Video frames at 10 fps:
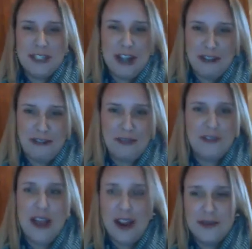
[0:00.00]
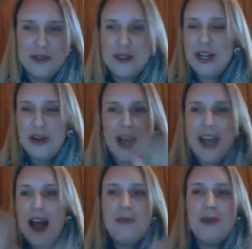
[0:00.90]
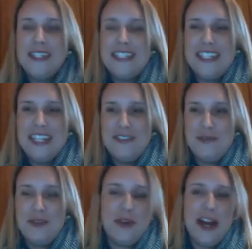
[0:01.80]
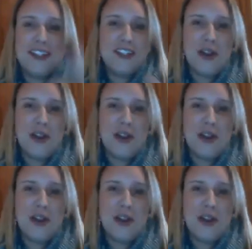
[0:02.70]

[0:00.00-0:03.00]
want to talk for a full hour. I wanted to hear from you guys.